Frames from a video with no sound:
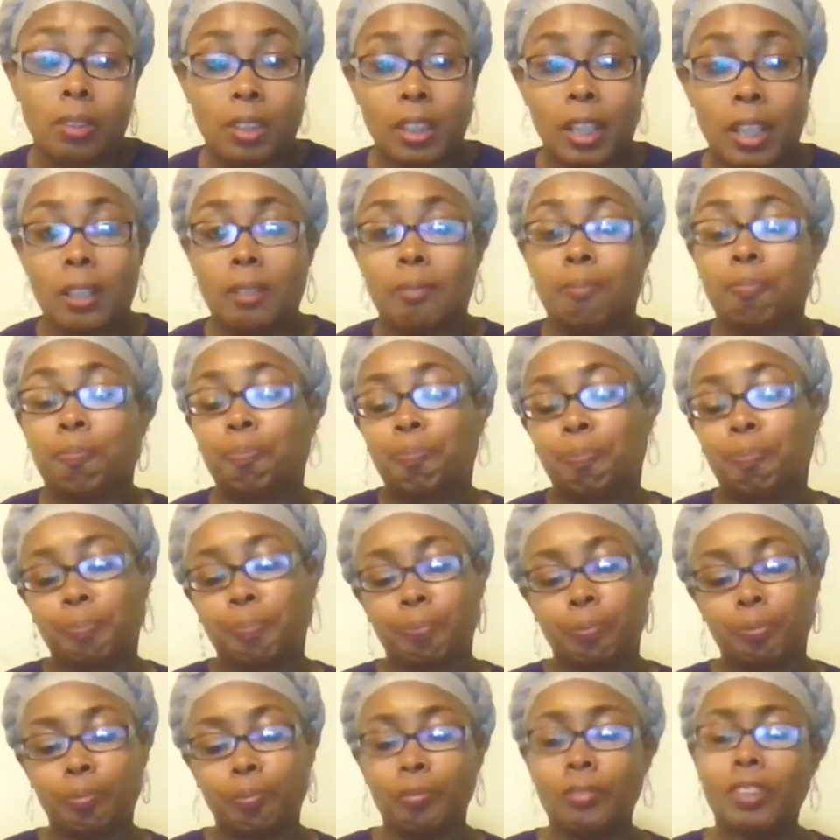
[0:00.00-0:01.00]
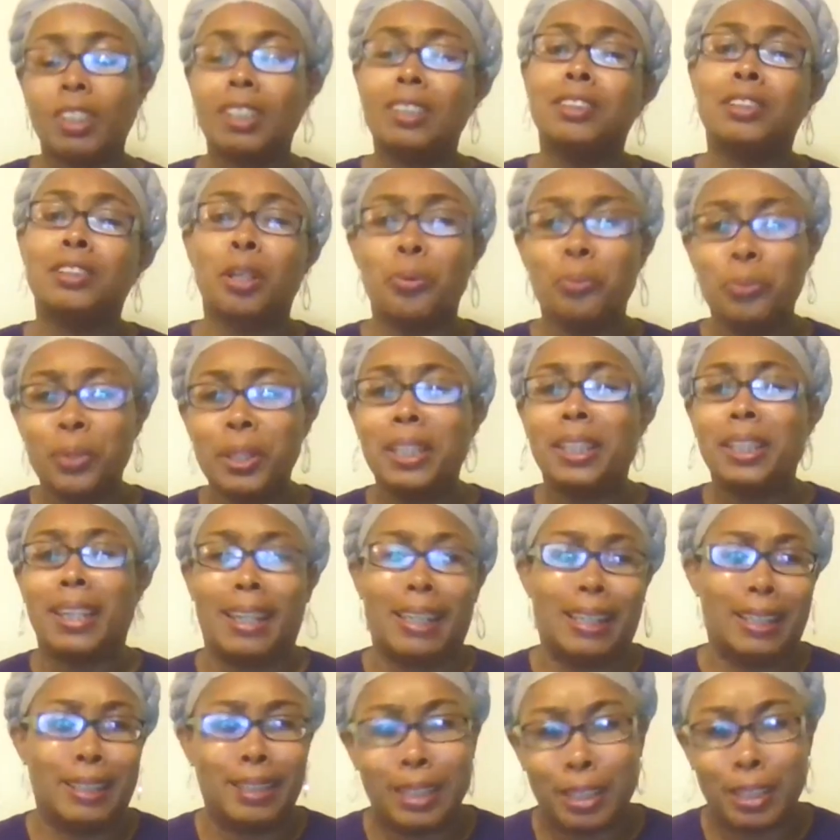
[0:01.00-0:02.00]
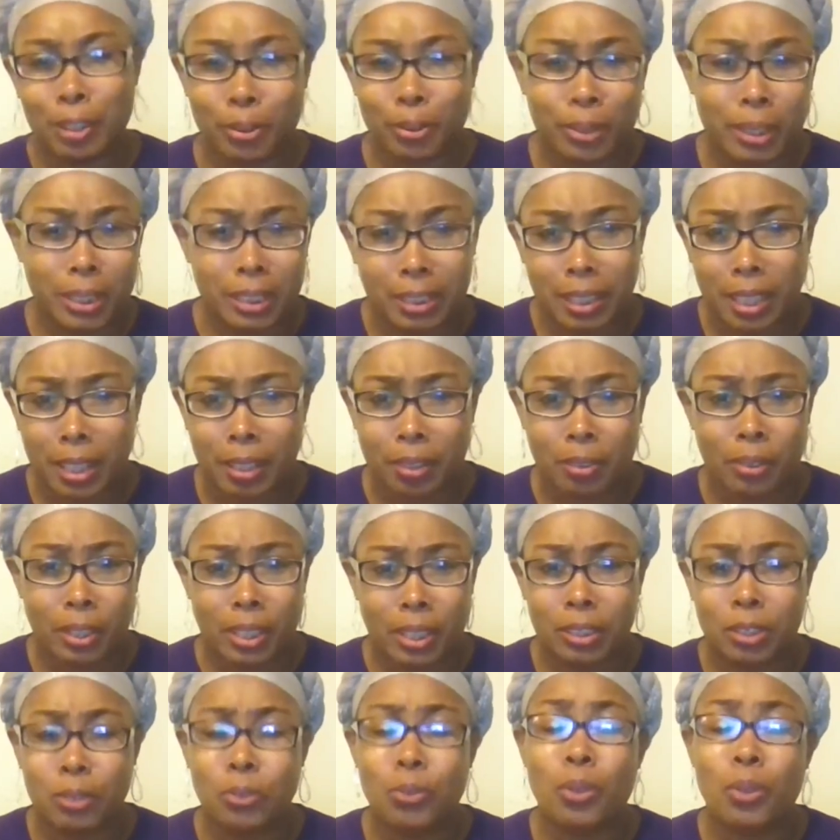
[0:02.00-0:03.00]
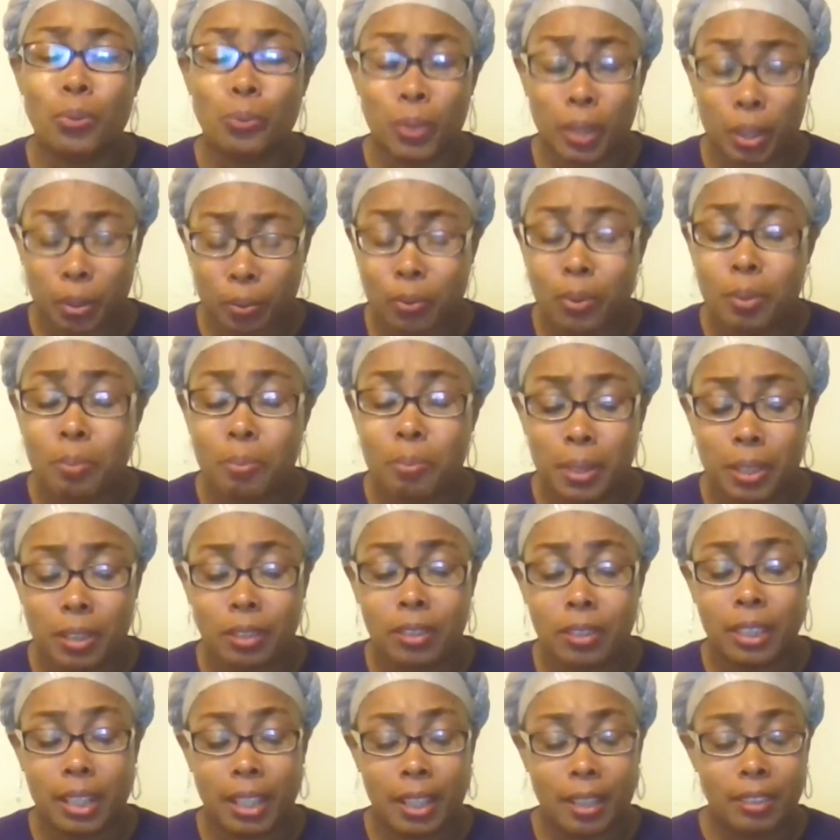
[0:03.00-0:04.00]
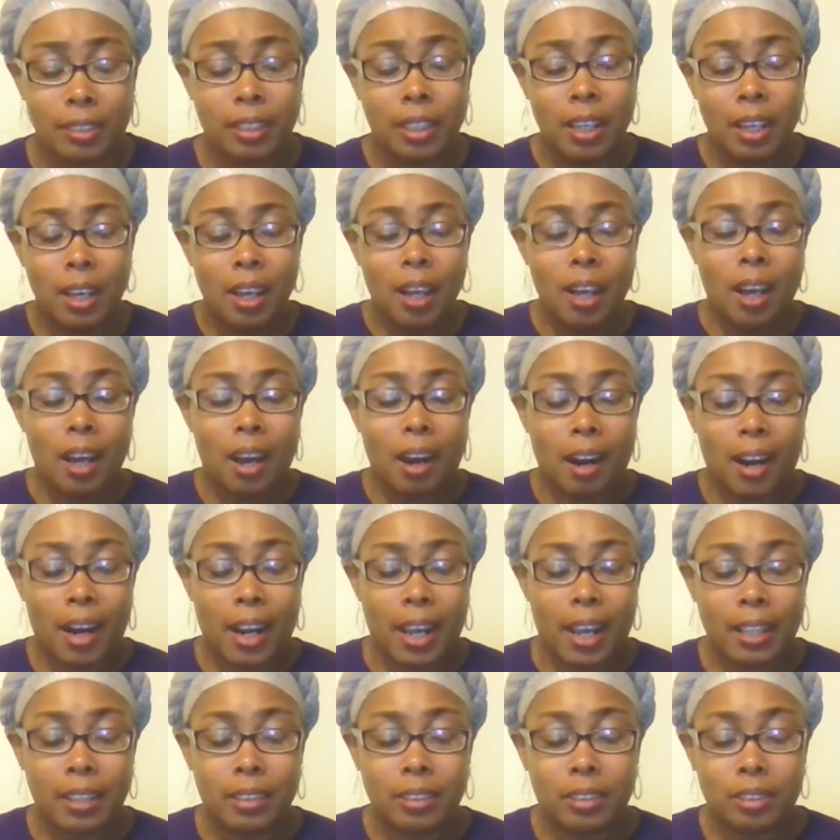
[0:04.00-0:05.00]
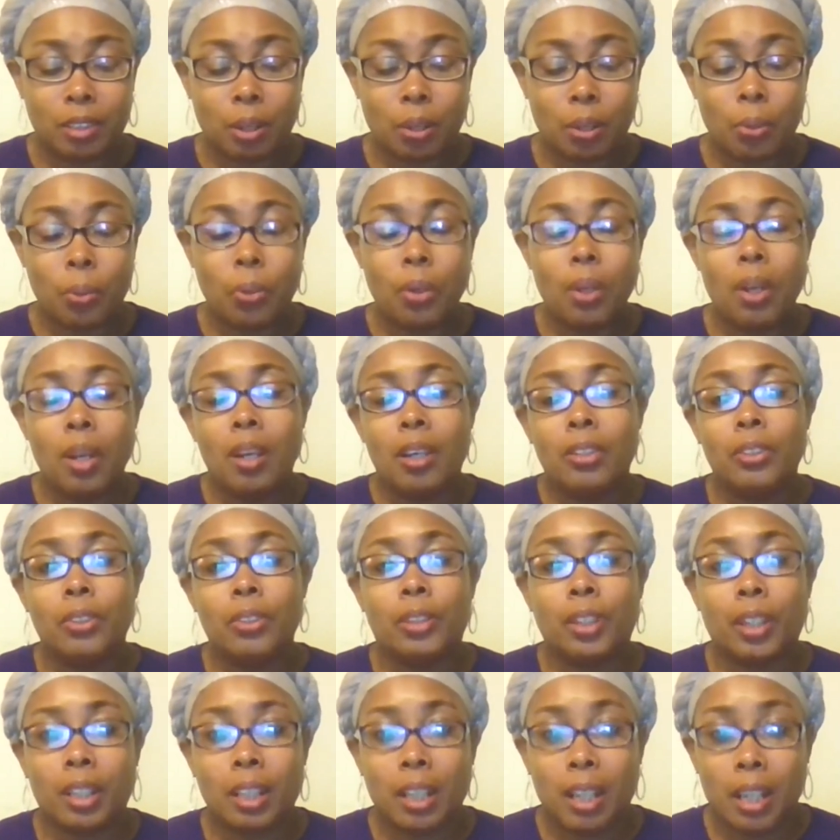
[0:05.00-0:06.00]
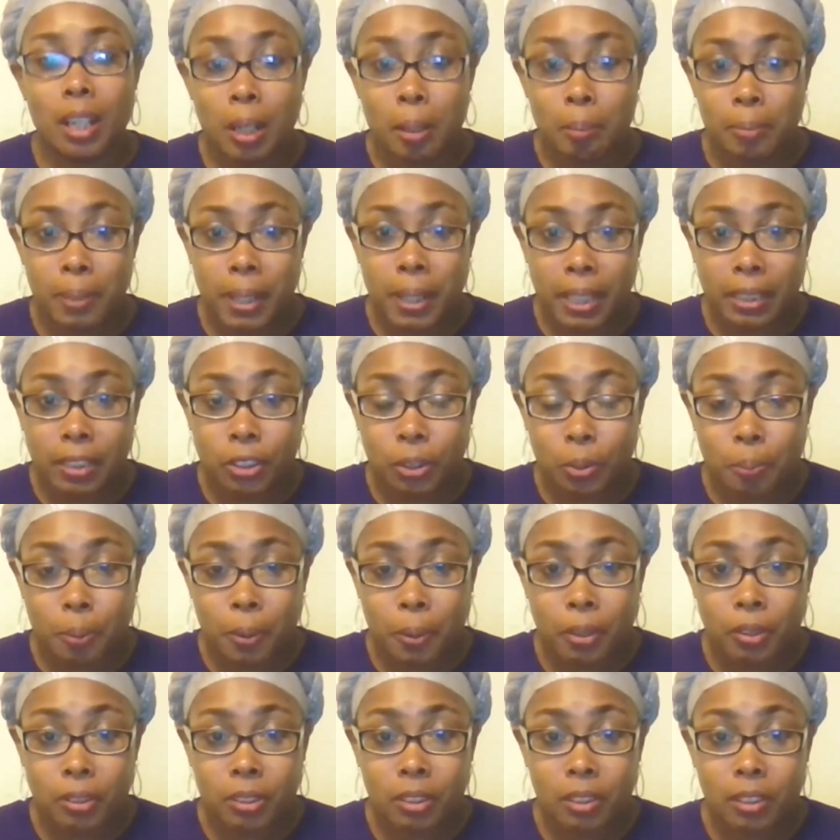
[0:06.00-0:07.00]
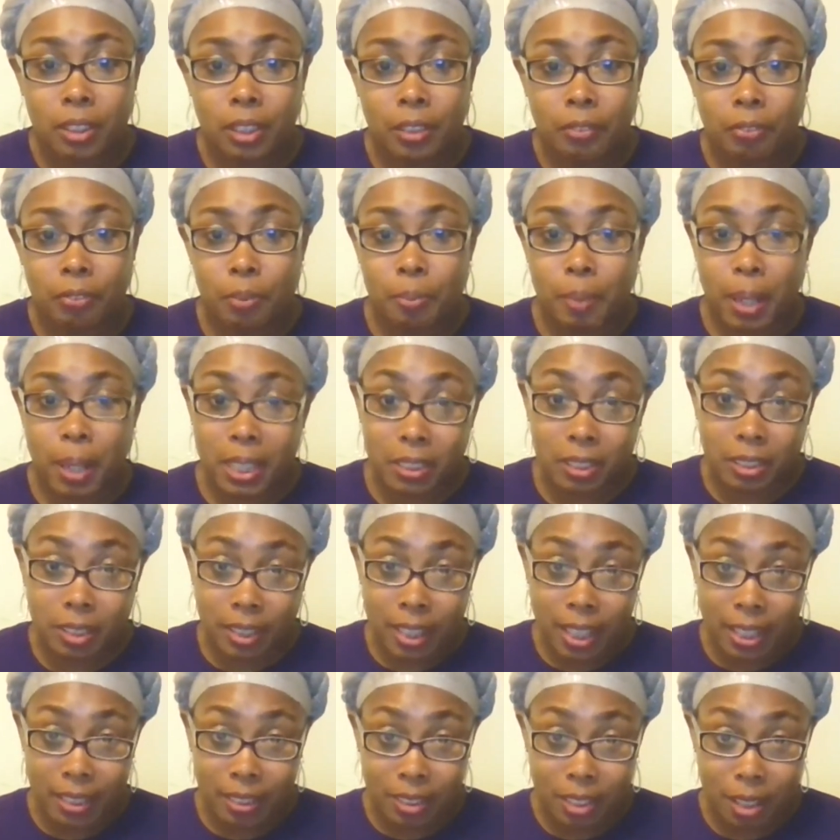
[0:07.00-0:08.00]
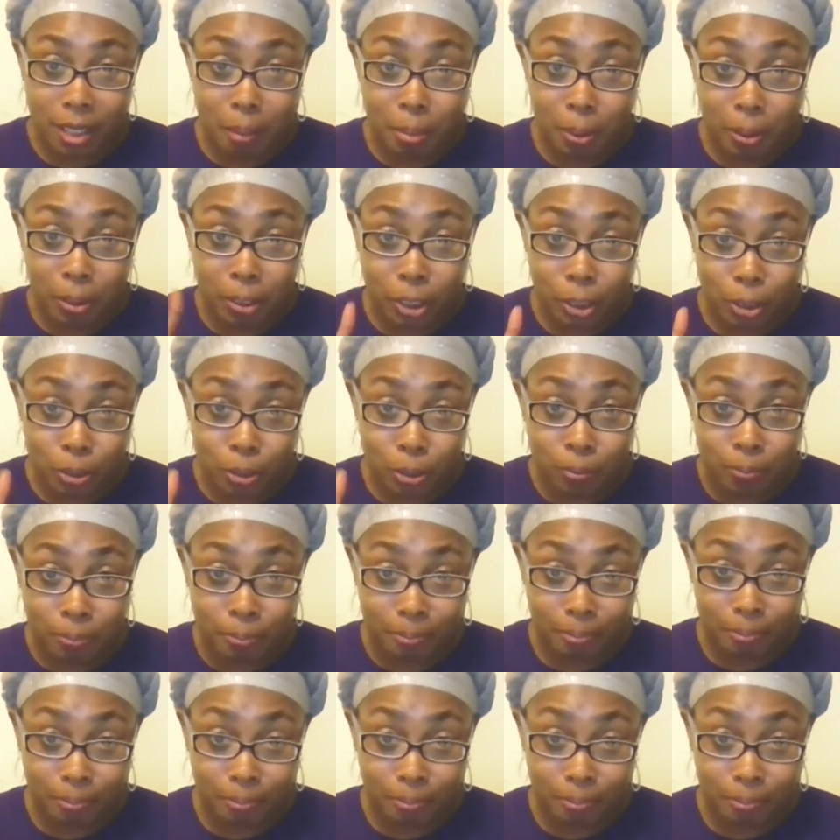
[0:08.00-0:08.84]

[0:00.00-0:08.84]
Okay. So we can increase that credit score. We can rebuild that. All right. So you're going to update your personal information. That's number 2.